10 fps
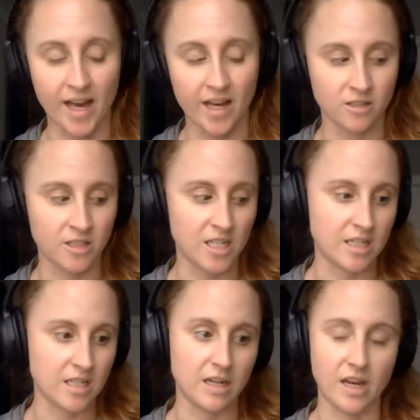
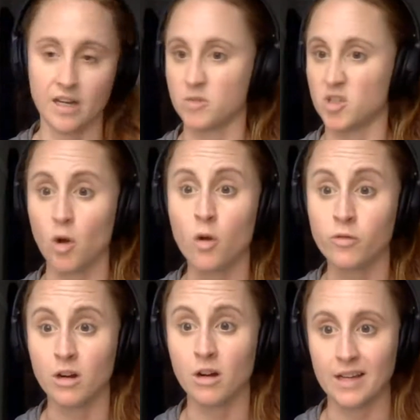patterning, just
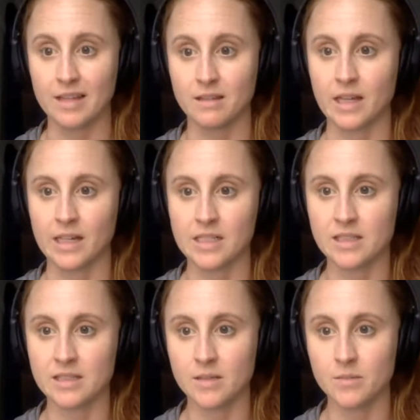overall
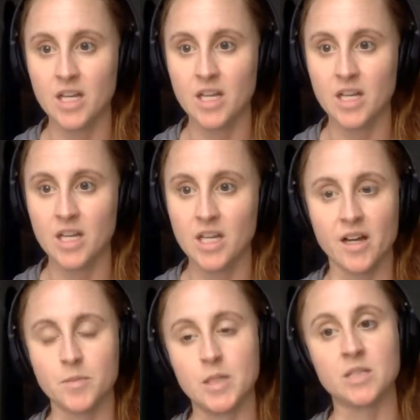athleticism,
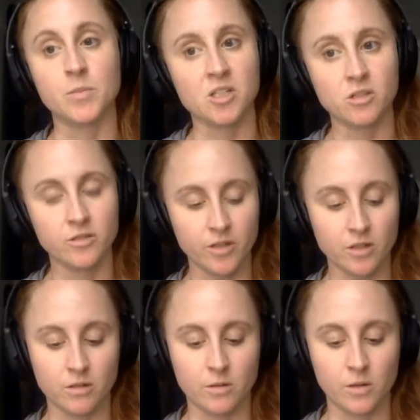especially
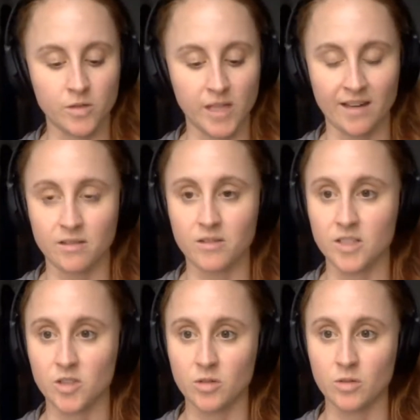for those
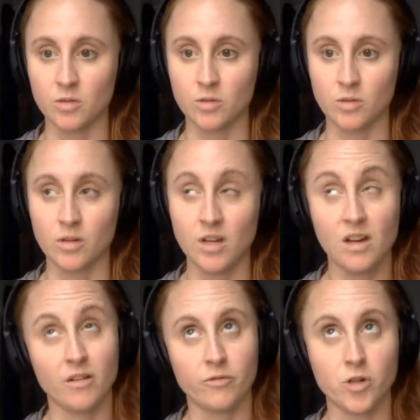athletes who
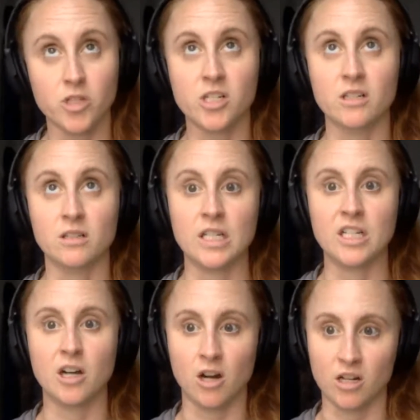
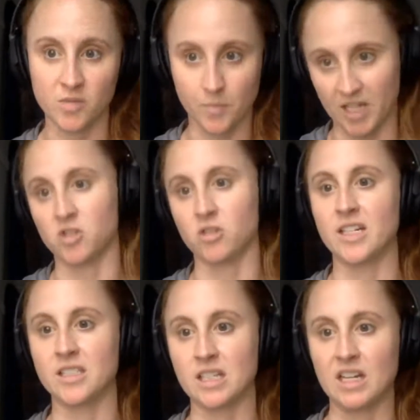unfortunately are
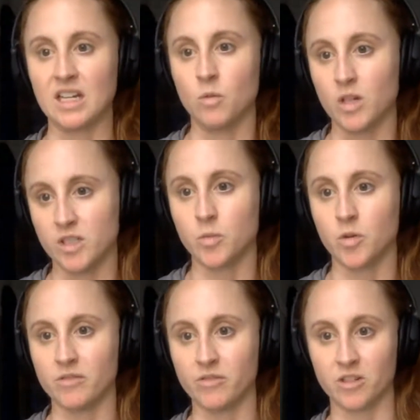specializing in one
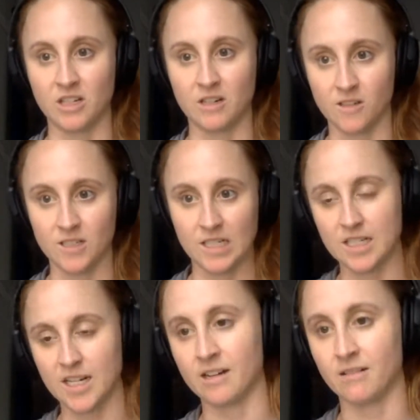sport for their
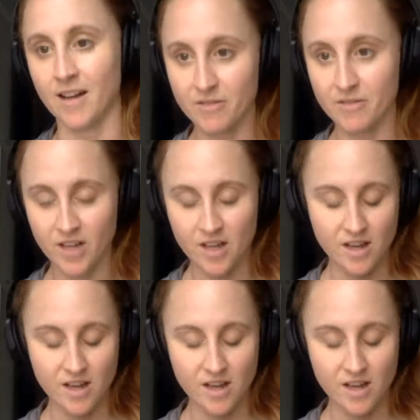entire life,